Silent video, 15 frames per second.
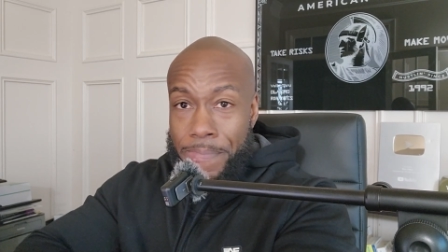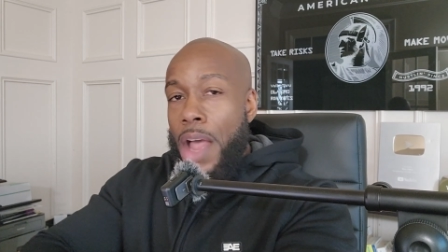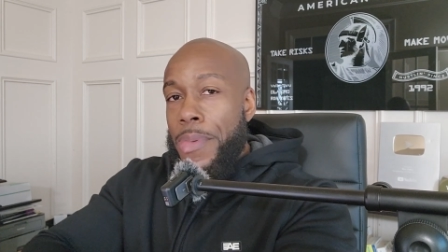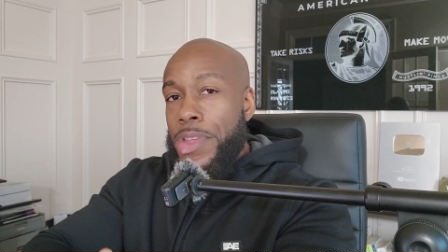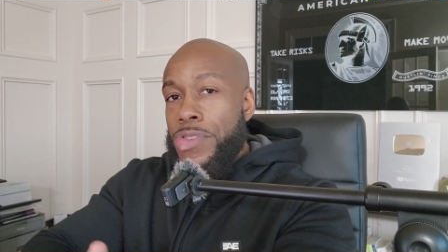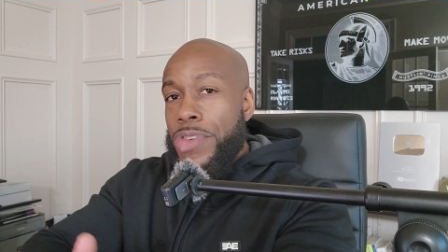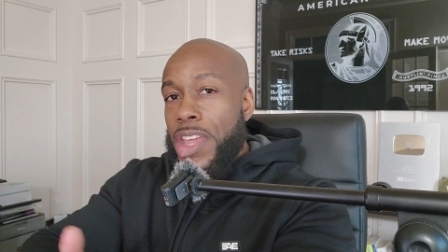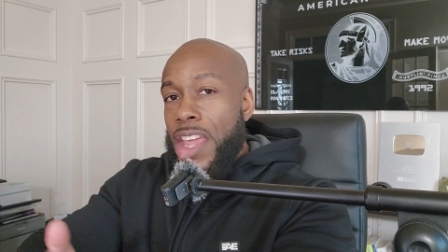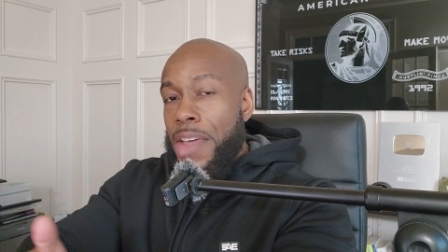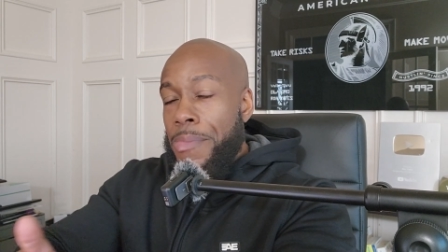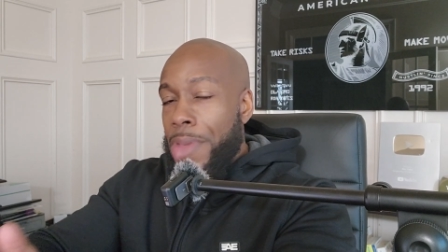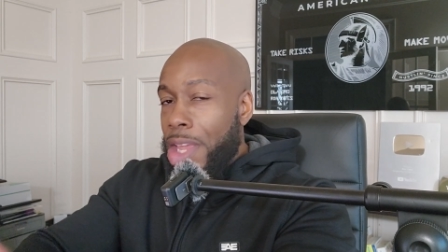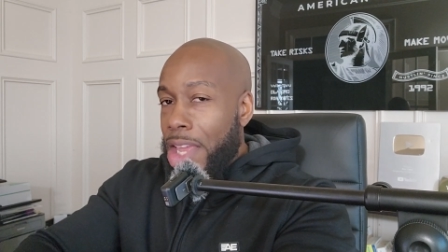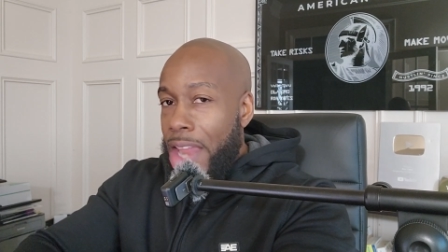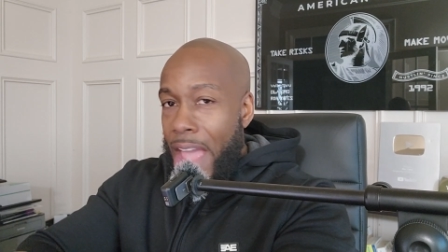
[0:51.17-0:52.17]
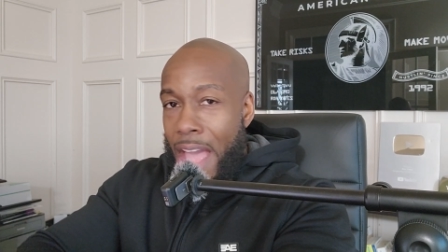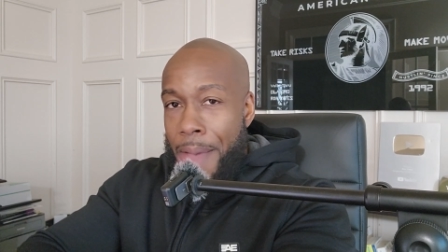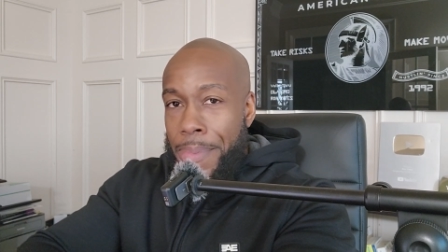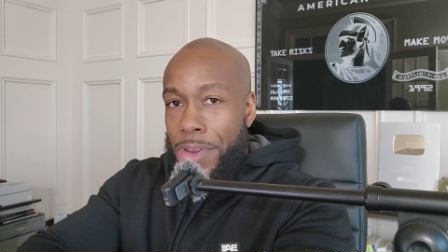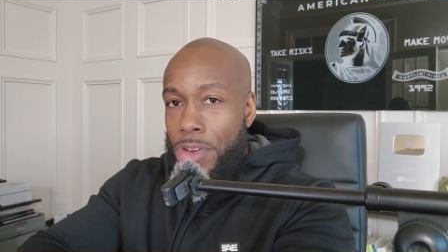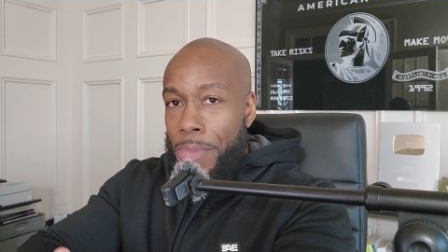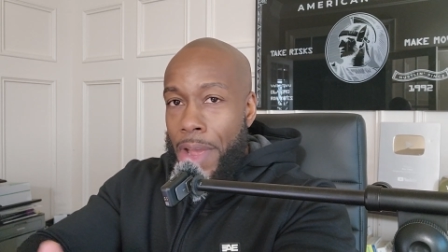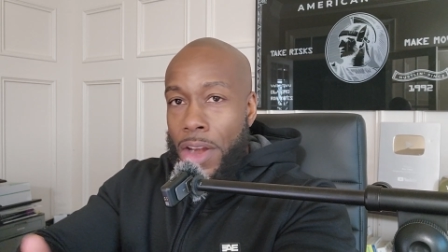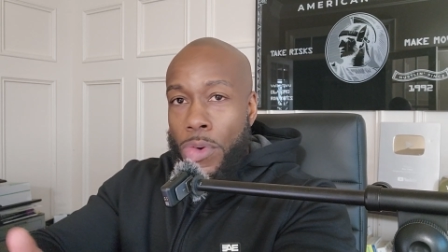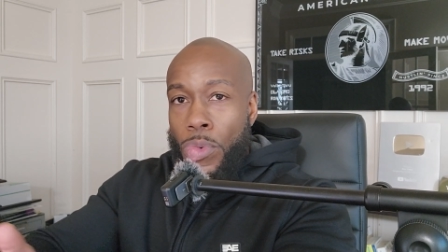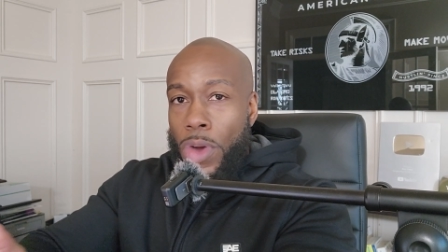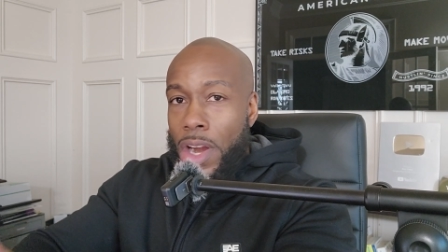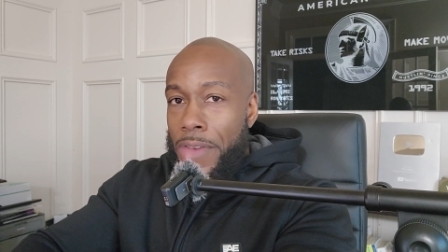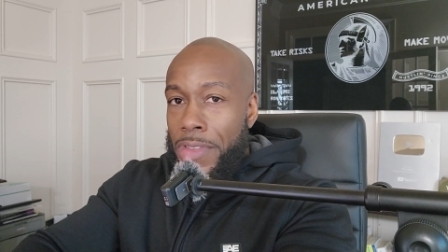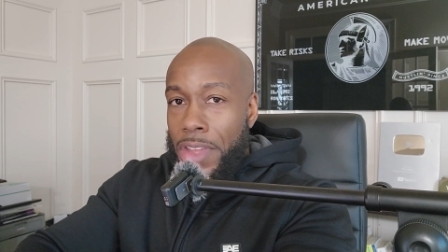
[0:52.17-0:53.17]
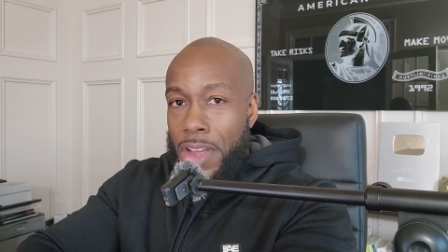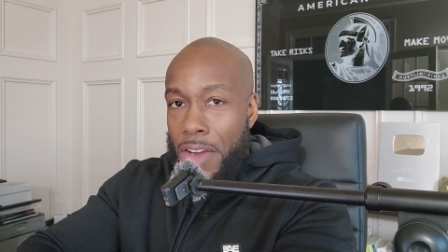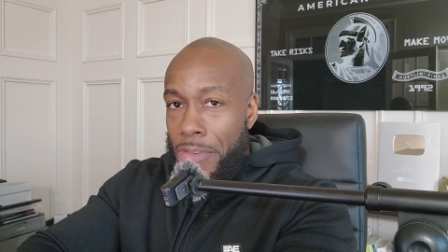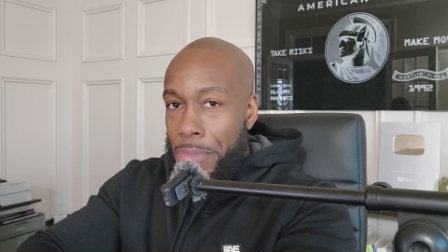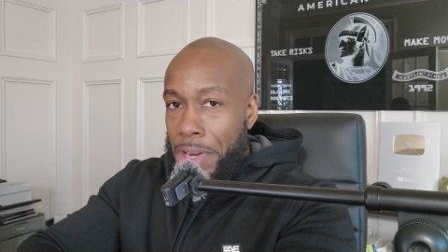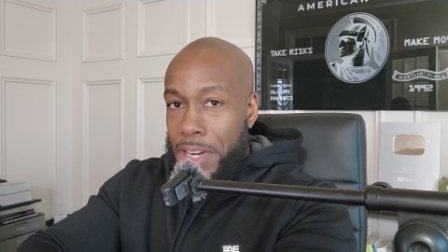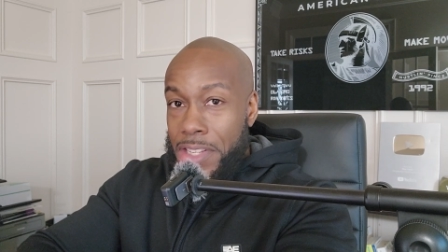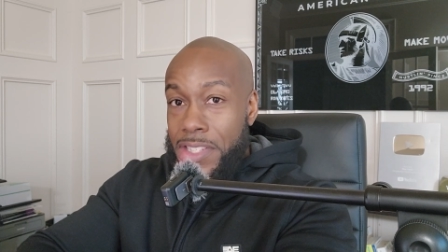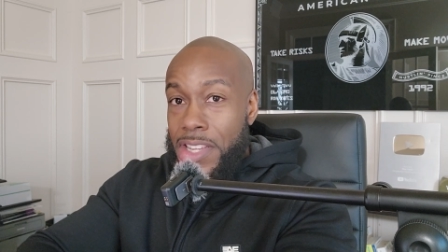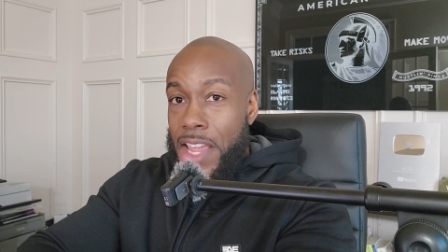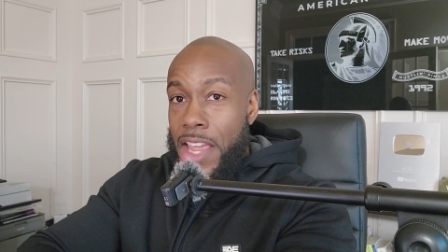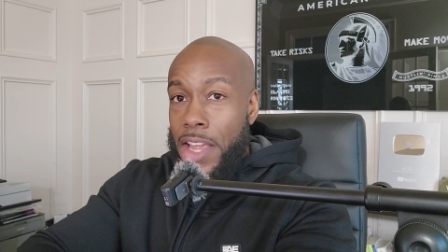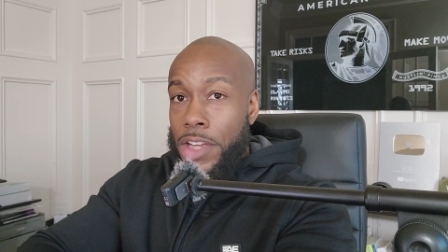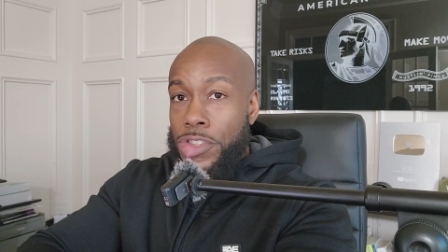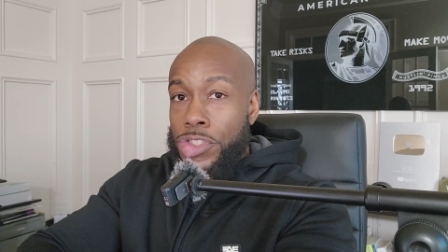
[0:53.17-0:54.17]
I mean, you can't make it happen no matter whatever the government is saying.